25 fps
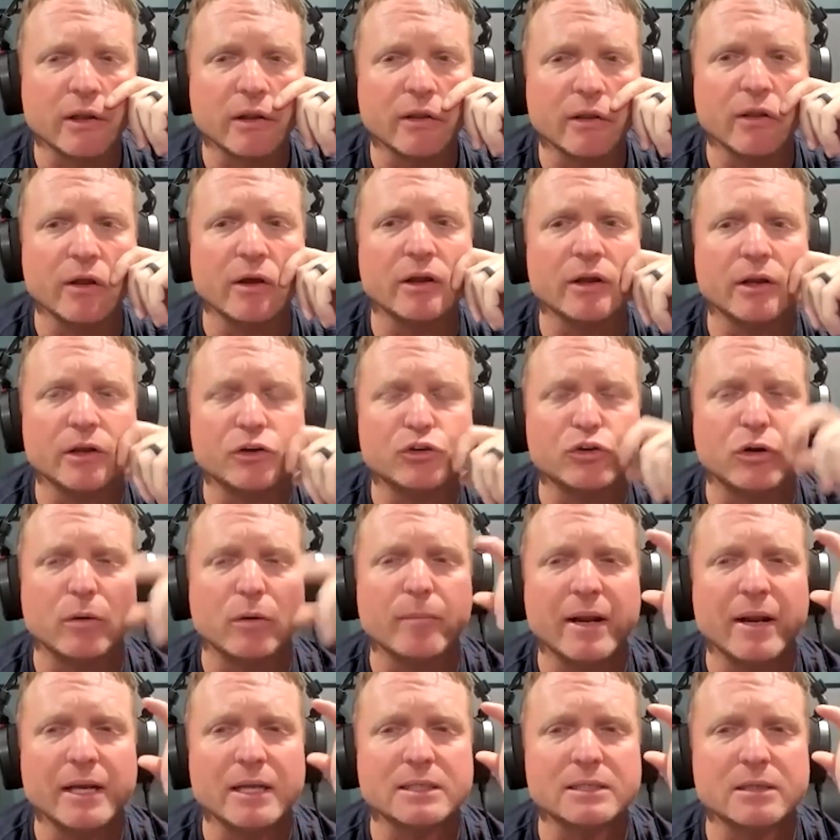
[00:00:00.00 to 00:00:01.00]
the
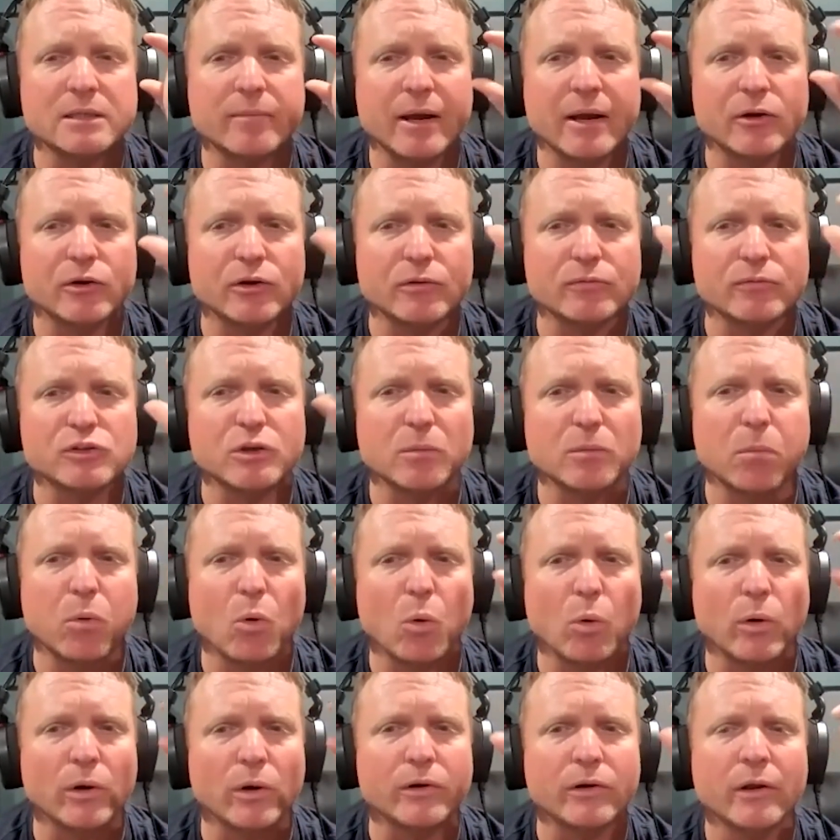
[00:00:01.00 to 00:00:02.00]
tremendous amount of
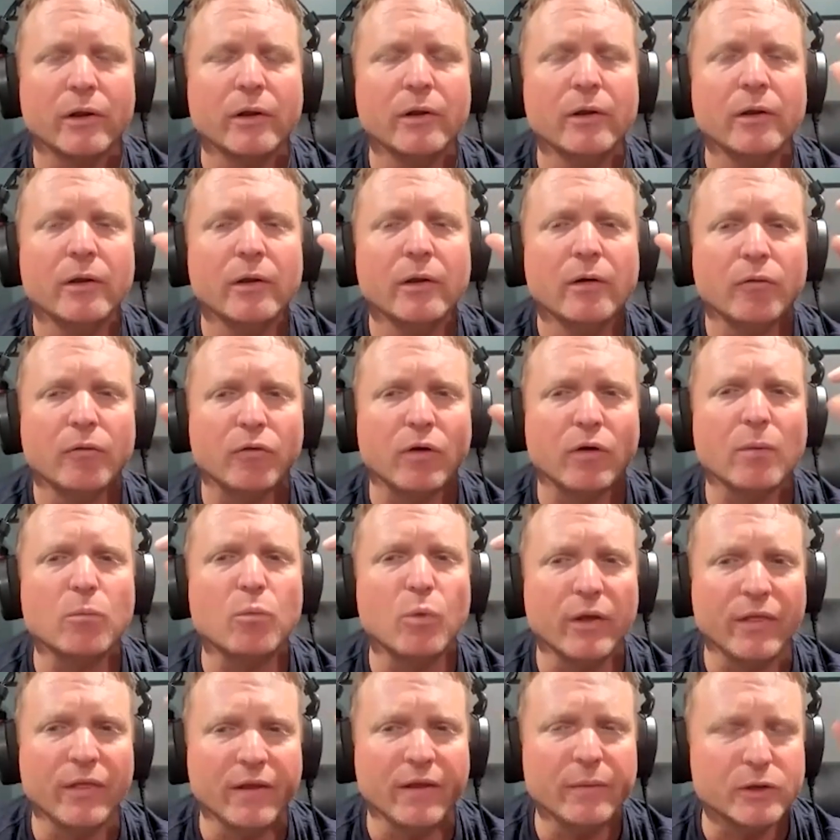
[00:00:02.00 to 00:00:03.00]
support from
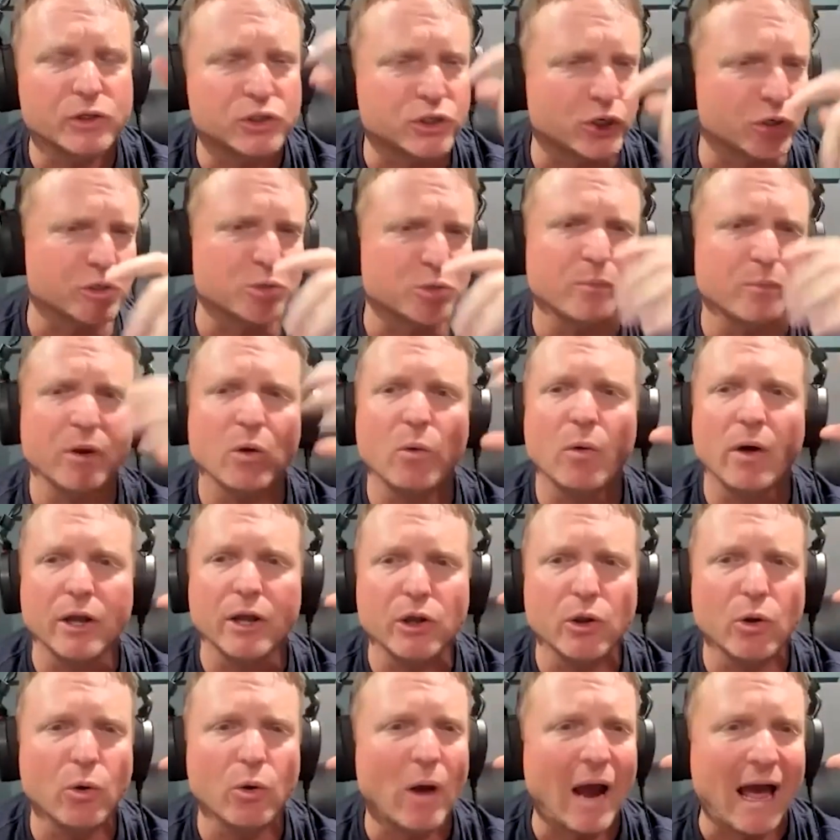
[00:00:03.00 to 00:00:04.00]
within the church,
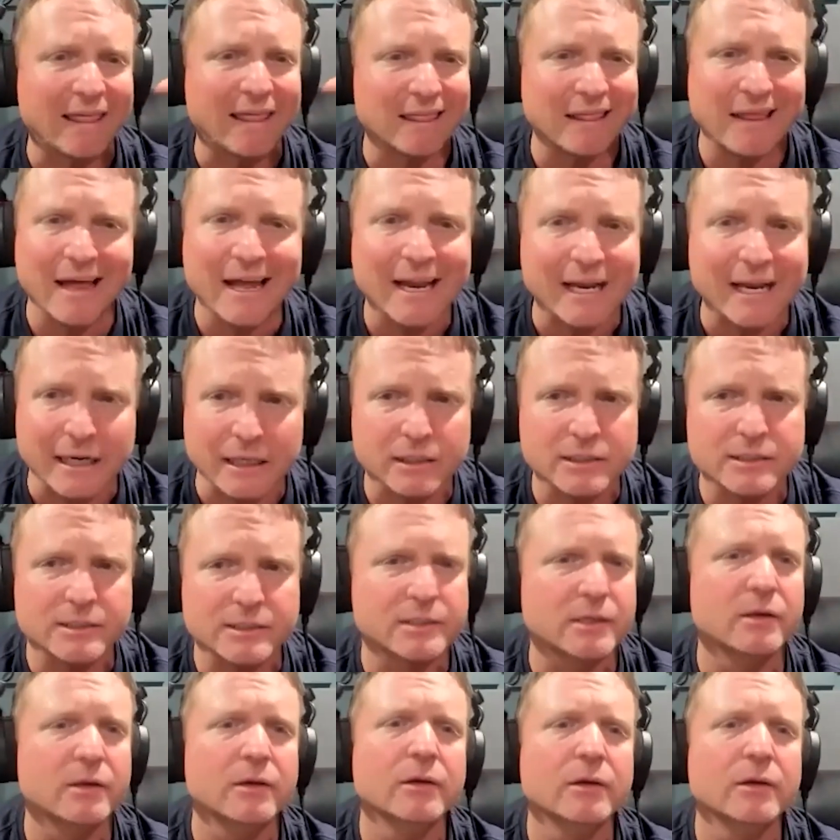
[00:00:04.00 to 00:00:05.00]
BYU athletics